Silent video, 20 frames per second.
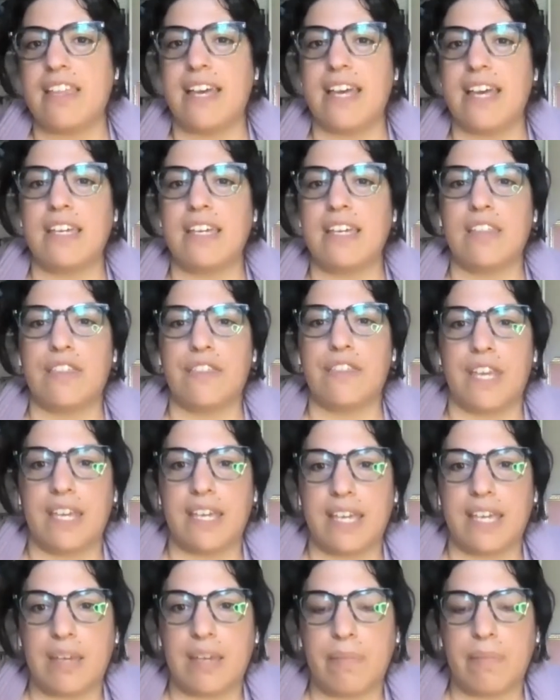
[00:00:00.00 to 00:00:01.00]
like
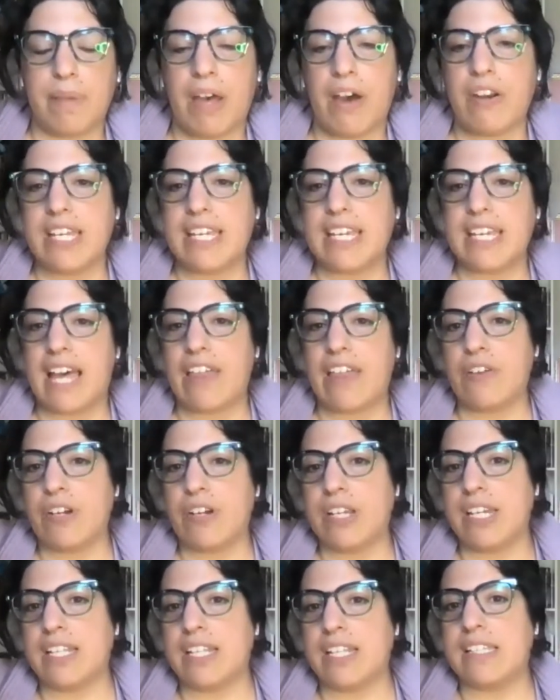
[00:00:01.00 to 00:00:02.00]
thinking about it,
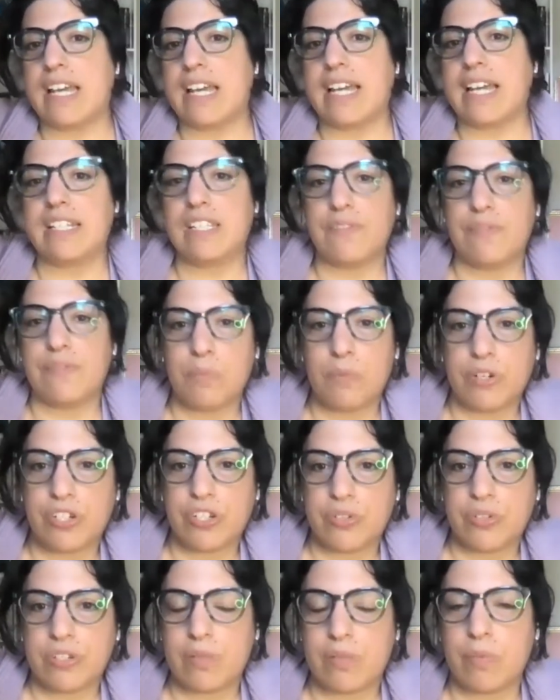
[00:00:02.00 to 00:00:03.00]
gathering insights from
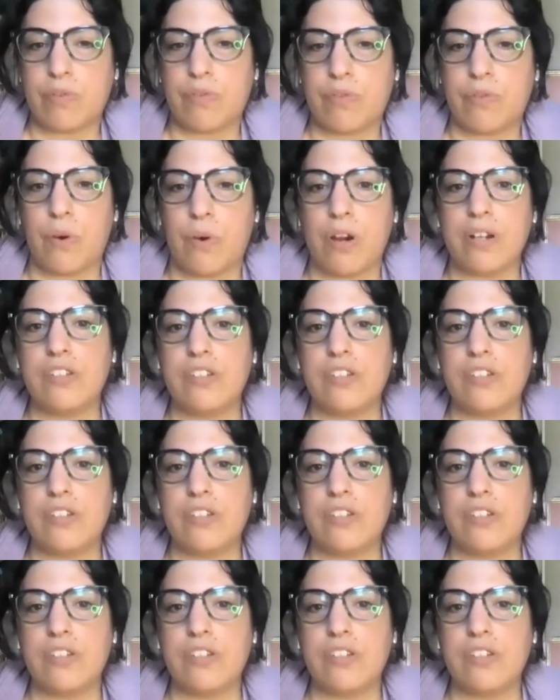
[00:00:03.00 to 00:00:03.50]
what you did before.